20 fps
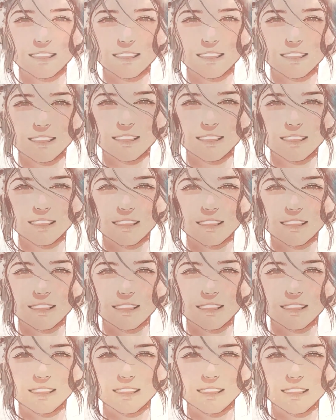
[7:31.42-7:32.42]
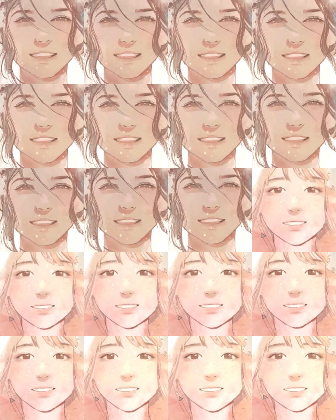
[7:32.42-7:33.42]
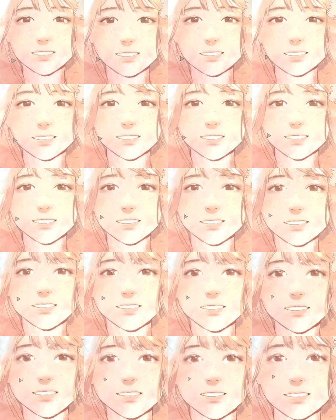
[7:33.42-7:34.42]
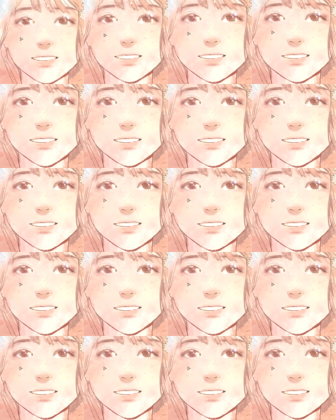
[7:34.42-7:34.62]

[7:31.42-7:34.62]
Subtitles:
[no speech]